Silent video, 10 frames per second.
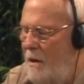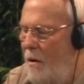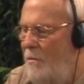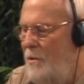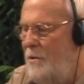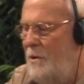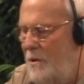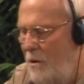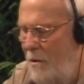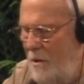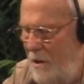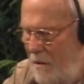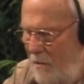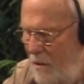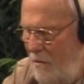almost
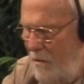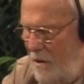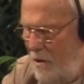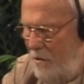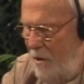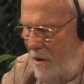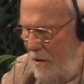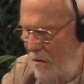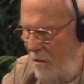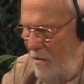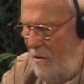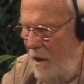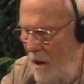discouraging, but we just trust the Lord.